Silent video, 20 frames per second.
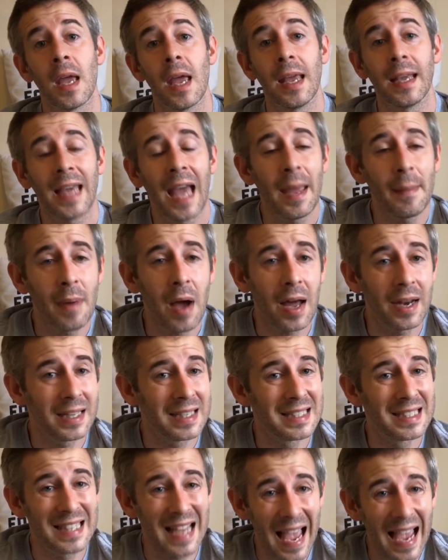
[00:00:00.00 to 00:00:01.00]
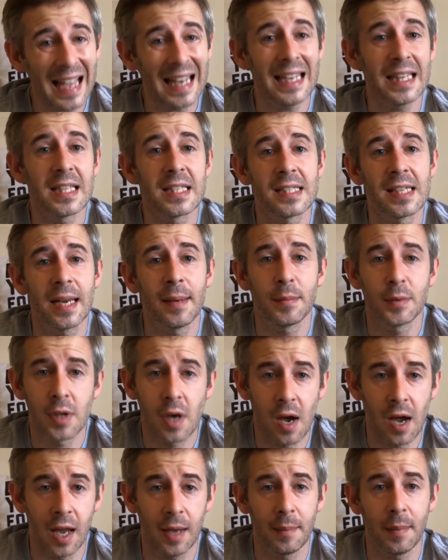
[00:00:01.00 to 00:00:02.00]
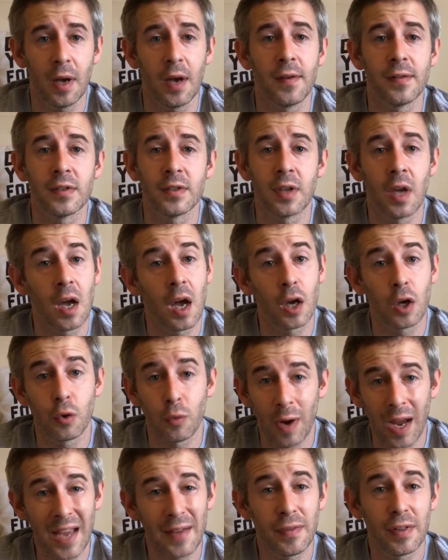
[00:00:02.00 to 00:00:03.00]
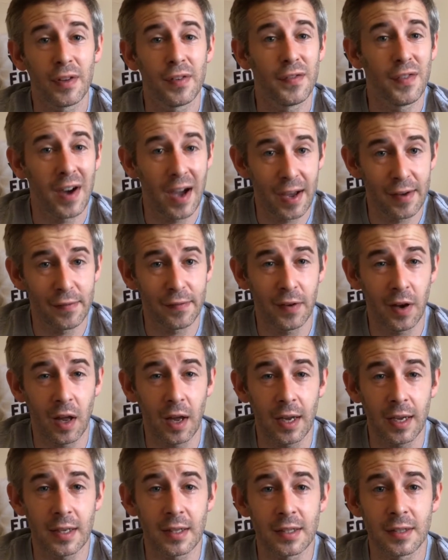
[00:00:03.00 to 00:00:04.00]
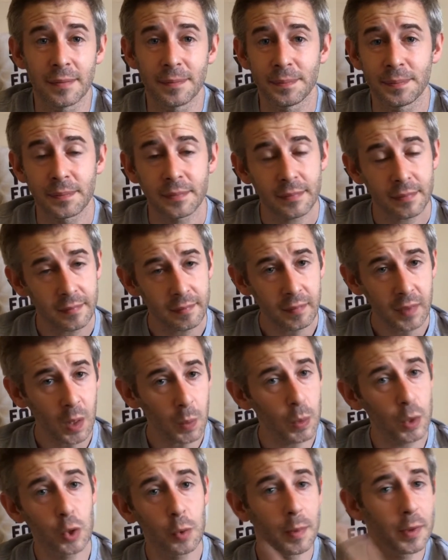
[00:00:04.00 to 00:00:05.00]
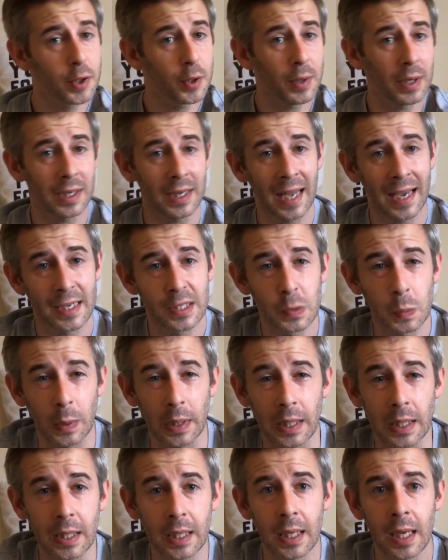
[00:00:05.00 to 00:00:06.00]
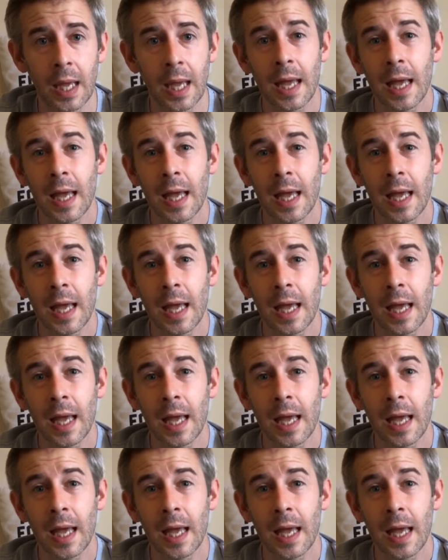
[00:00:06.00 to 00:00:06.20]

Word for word: It came out at exactly the same time as uh, Grave of the Fireflies, which we'll be doing next week,